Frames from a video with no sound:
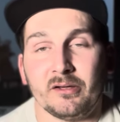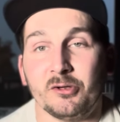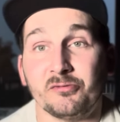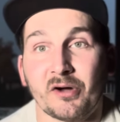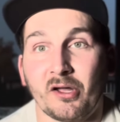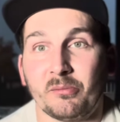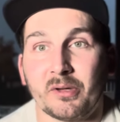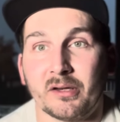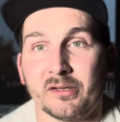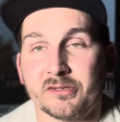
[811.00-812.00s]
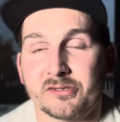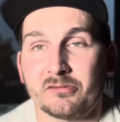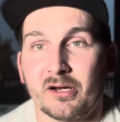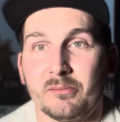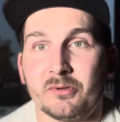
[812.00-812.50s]
You follow me on
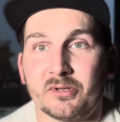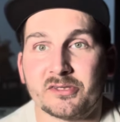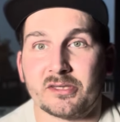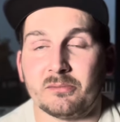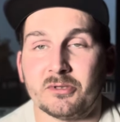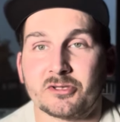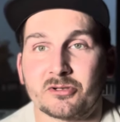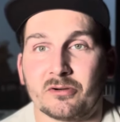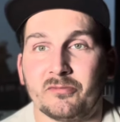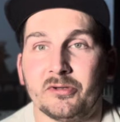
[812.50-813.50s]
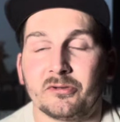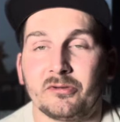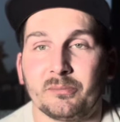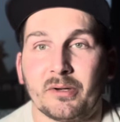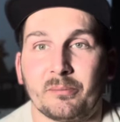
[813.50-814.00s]
Instagram, you can send me a short video
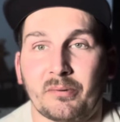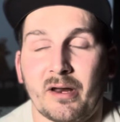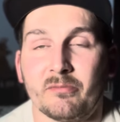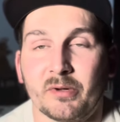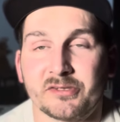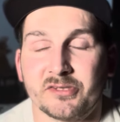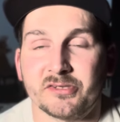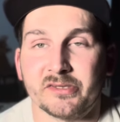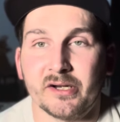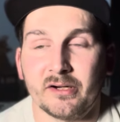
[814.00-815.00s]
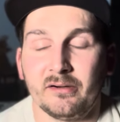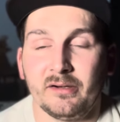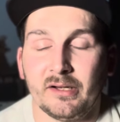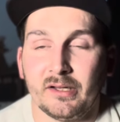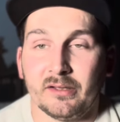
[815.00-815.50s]
clip on a private message there.
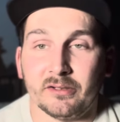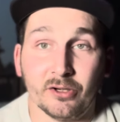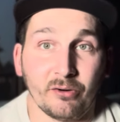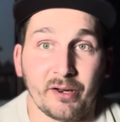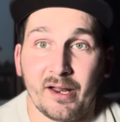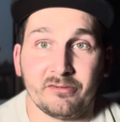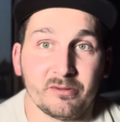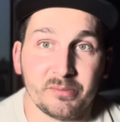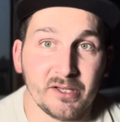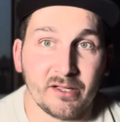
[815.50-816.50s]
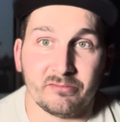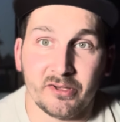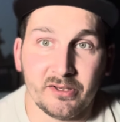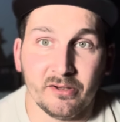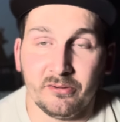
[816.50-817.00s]
You don't have to be on
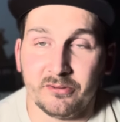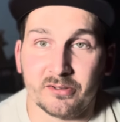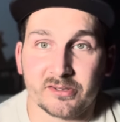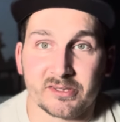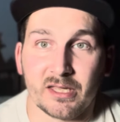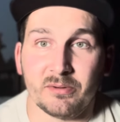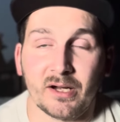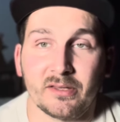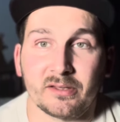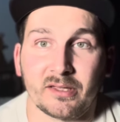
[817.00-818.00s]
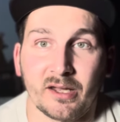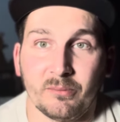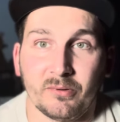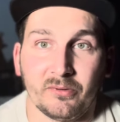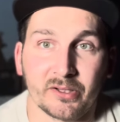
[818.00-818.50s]
video. You can stay behind the
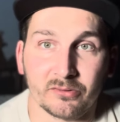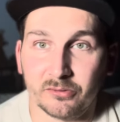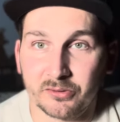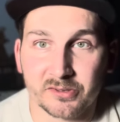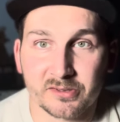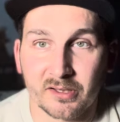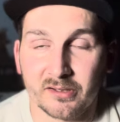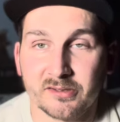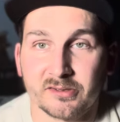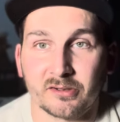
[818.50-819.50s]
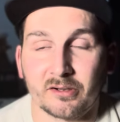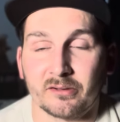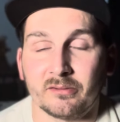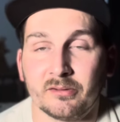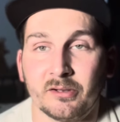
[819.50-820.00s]
camera like Lucas does,
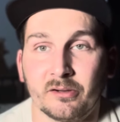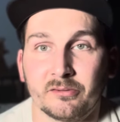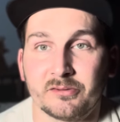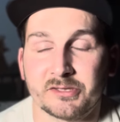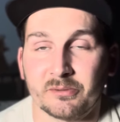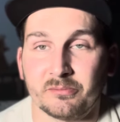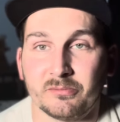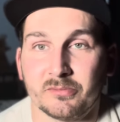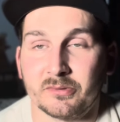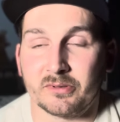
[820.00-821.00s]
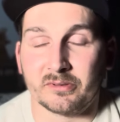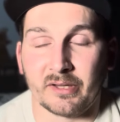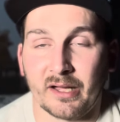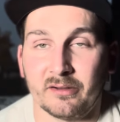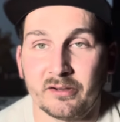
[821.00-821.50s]
or you know, some a
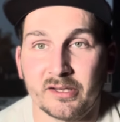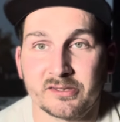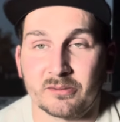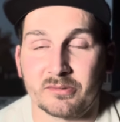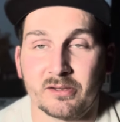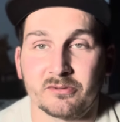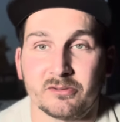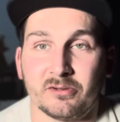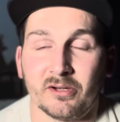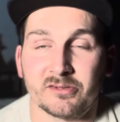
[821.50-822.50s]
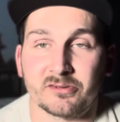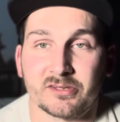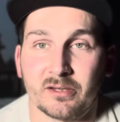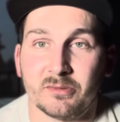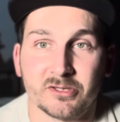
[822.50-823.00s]
lot of you guys sometimes you guys will
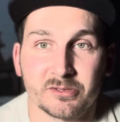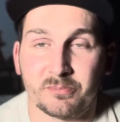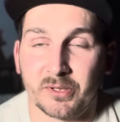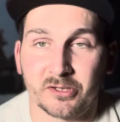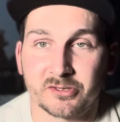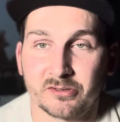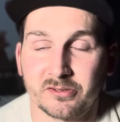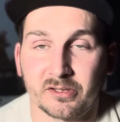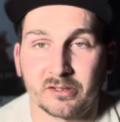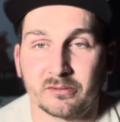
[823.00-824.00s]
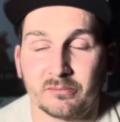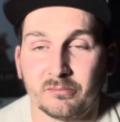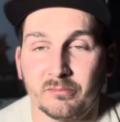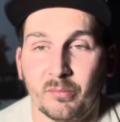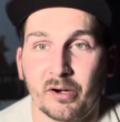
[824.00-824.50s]
send me just pictures like
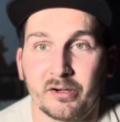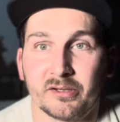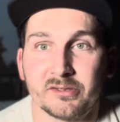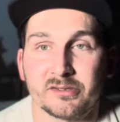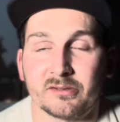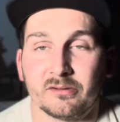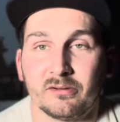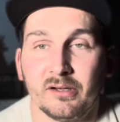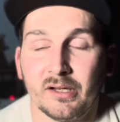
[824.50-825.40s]
Marcus and